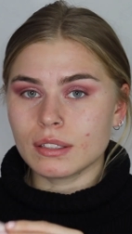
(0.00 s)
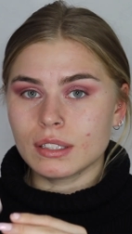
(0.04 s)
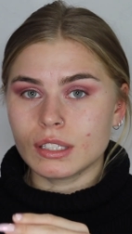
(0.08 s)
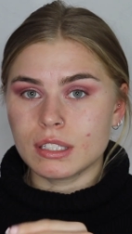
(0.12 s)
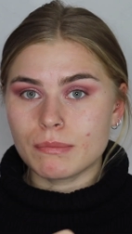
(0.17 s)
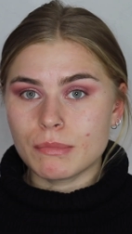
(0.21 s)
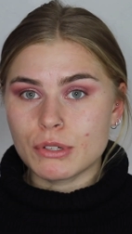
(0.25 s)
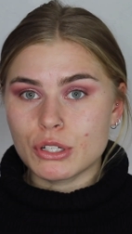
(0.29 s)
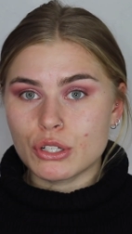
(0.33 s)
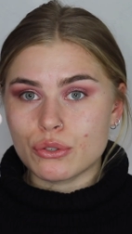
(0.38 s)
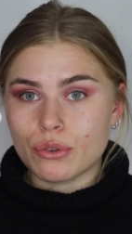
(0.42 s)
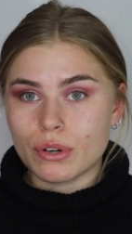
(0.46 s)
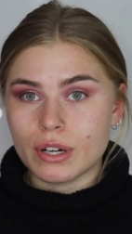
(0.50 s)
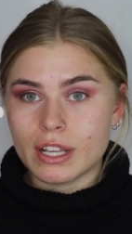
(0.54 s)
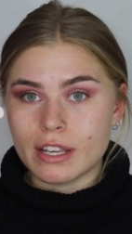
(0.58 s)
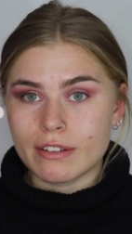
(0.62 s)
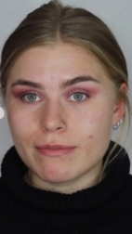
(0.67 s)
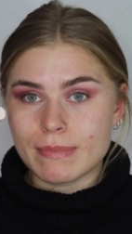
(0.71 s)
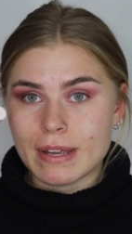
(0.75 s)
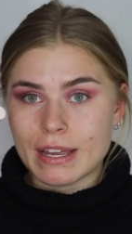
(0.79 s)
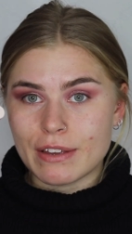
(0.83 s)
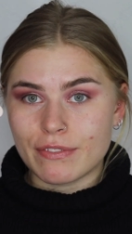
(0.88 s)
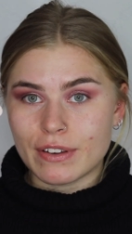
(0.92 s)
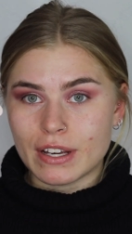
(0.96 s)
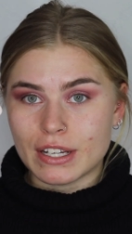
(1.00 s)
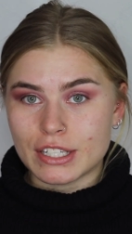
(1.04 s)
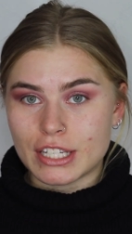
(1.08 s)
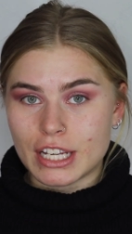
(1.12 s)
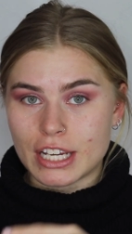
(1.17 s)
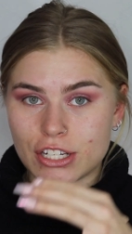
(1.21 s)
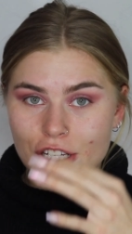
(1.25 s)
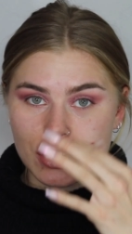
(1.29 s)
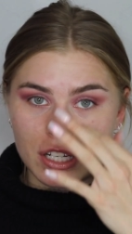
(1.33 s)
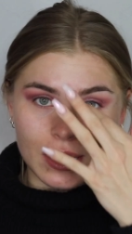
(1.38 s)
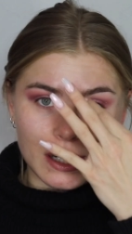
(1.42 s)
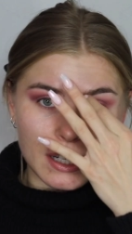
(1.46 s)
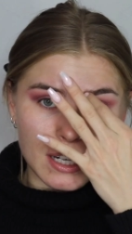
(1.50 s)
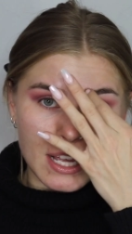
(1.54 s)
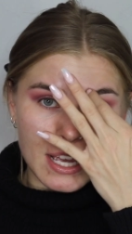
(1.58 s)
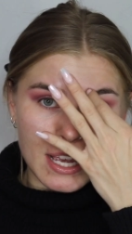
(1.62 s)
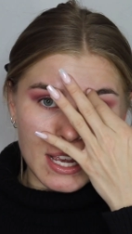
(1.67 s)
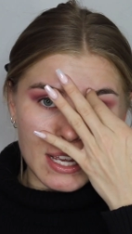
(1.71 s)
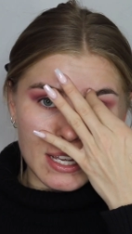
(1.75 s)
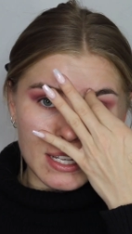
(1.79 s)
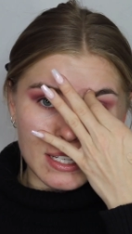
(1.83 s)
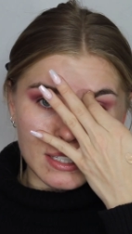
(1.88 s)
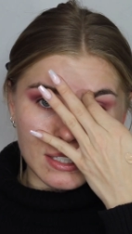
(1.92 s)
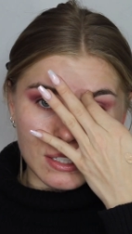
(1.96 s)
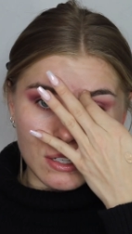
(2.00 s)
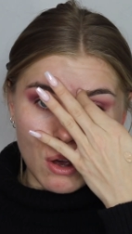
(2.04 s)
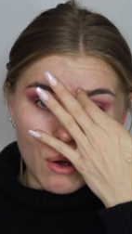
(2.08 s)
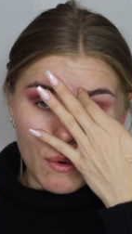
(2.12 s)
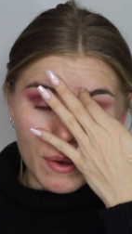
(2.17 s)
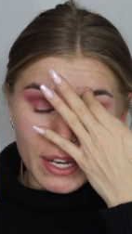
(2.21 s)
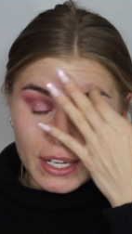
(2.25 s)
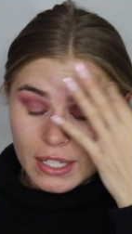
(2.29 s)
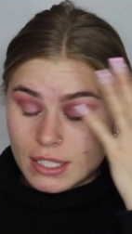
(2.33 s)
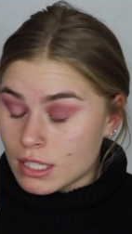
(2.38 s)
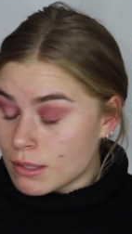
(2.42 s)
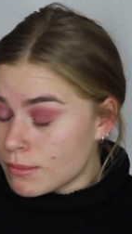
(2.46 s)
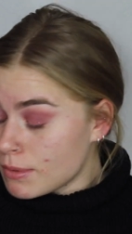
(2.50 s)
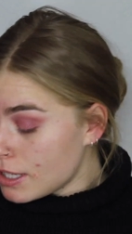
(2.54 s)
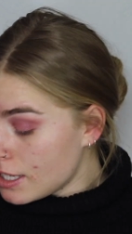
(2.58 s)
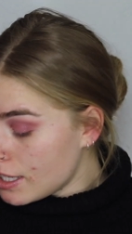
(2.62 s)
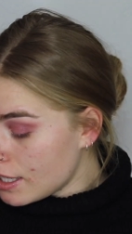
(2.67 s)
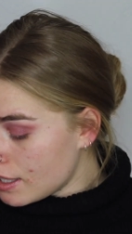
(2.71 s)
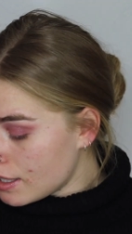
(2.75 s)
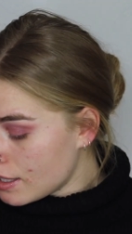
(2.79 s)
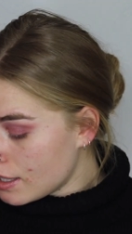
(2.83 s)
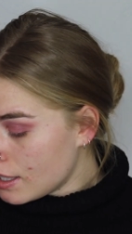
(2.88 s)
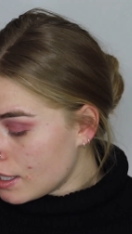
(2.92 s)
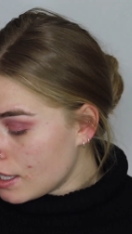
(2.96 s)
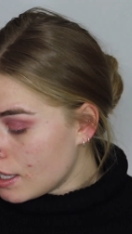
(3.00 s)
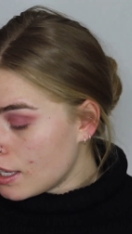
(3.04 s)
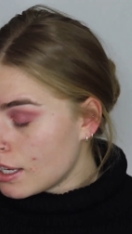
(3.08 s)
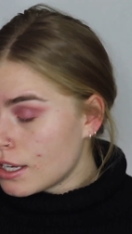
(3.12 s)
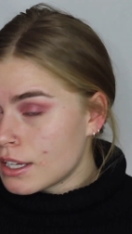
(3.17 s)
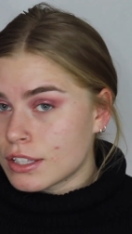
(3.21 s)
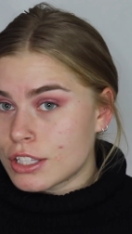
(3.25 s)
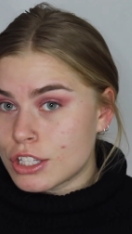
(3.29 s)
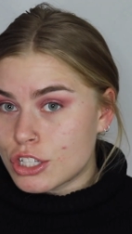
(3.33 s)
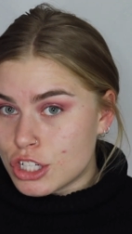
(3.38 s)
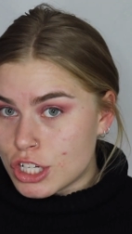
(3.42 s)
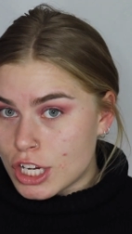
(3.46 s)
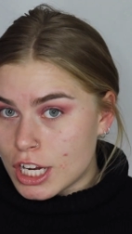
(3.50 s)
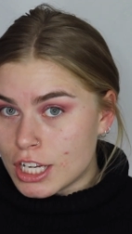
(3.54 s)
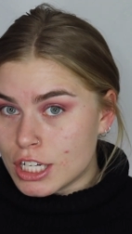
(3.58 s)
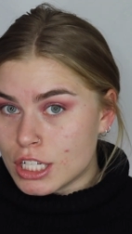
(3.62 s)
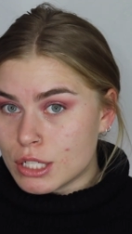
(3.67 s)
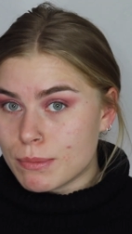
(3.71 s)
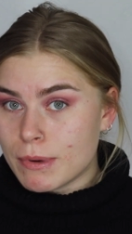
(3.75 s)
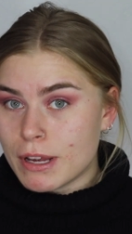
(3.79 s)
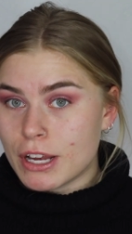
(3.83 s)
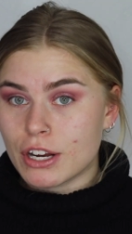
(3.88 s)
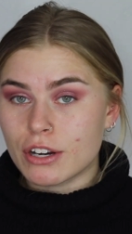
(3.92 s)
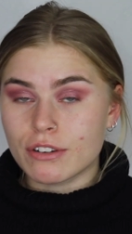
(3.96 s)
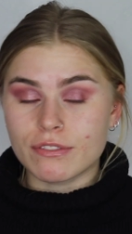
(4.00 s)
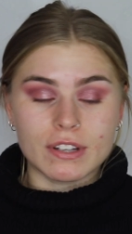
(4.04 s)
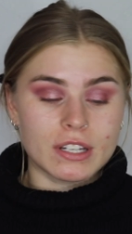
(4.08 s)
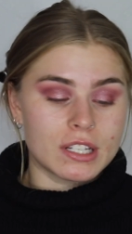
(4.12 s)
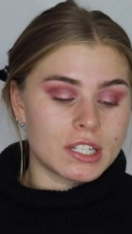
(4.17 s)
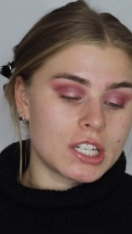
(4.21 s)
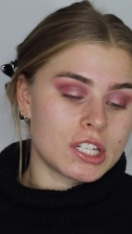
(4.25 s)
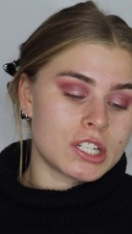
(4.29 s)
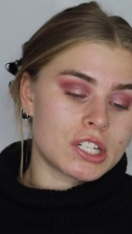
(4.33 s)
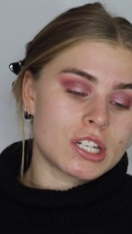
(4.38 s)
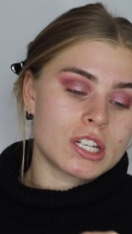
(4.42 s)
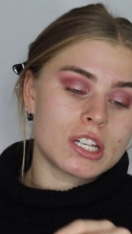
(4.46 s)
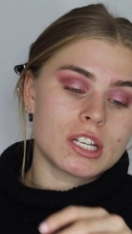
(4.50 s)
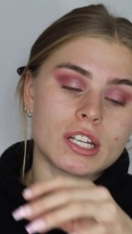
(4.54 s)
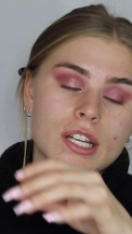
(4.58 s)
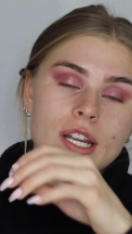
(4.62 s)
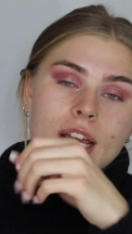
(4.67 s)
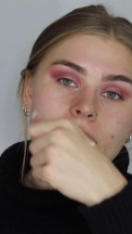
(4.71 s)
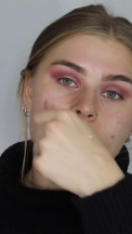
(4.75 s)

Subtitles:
The majority of my foundation today is going to be the Changemaker foundation.